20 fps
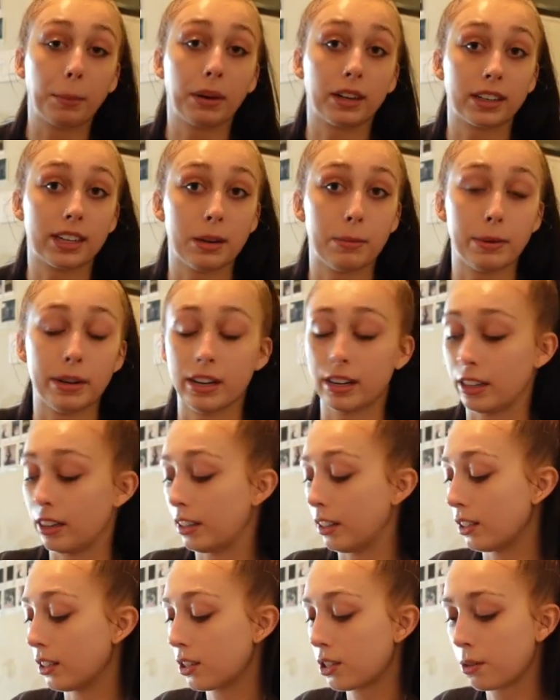gonna keep eating
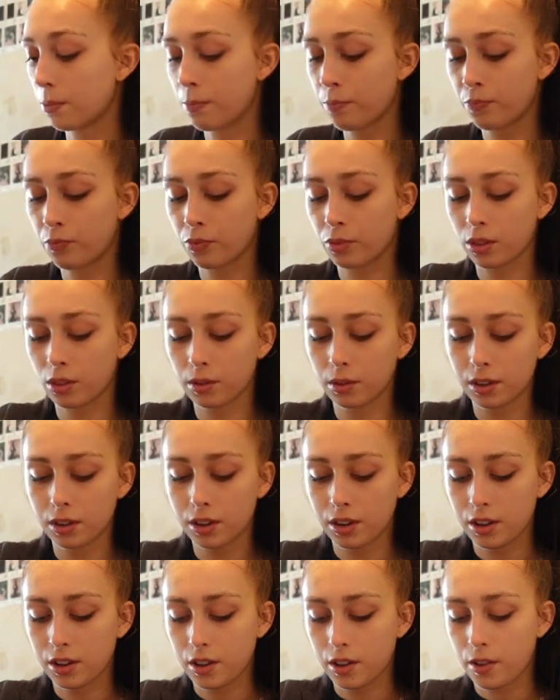these.
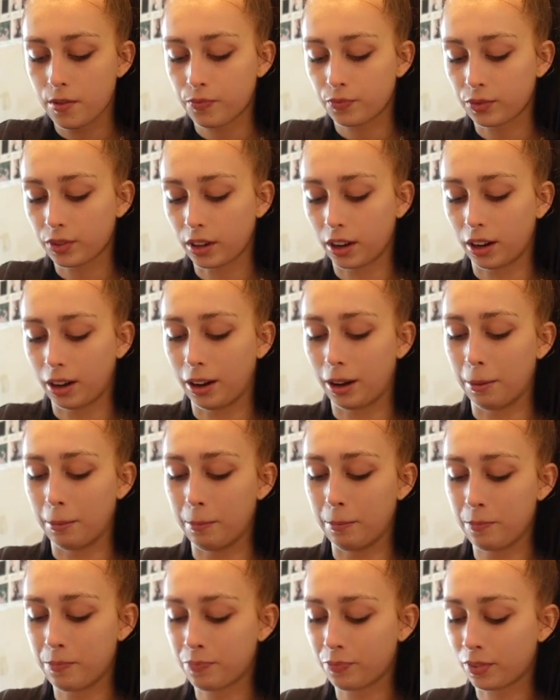
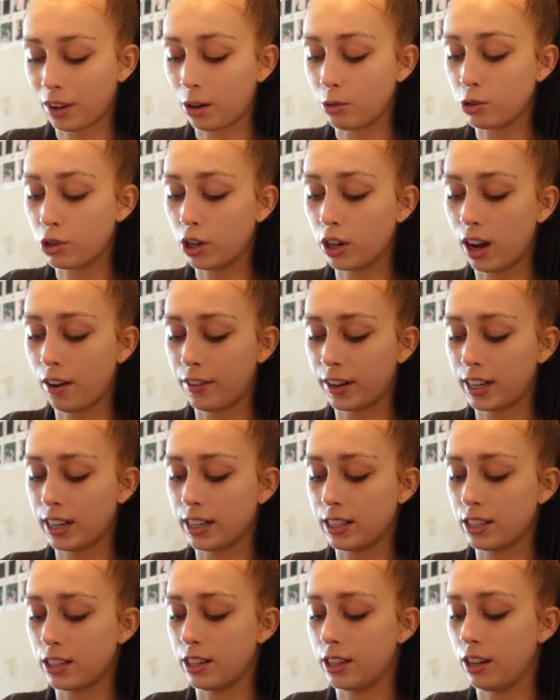I was gonna have a
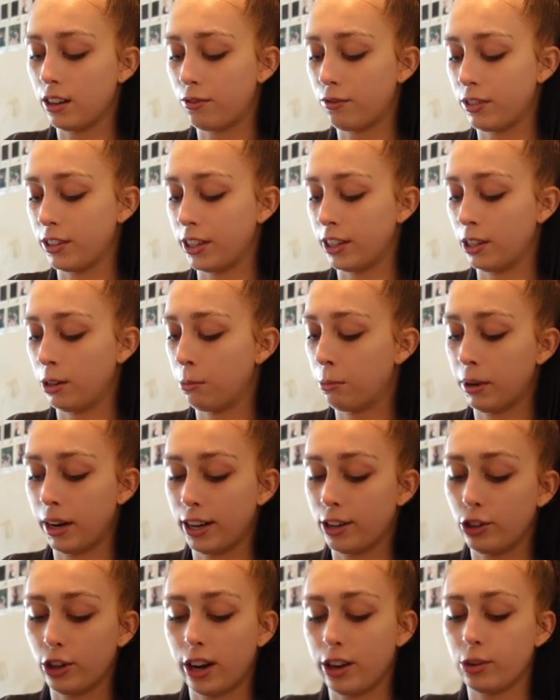quesadilla for dinner, but I
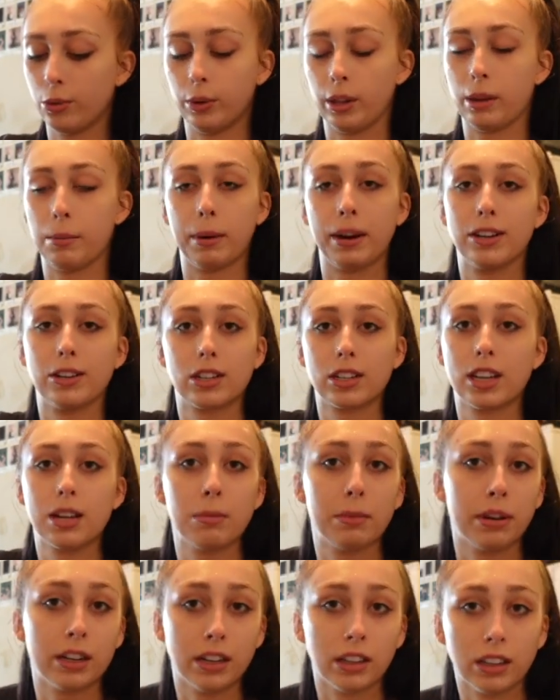genuinely might just
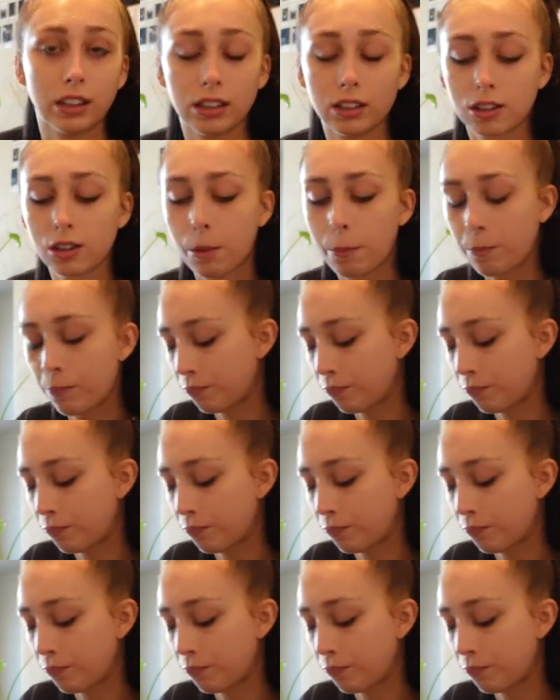keep eating these.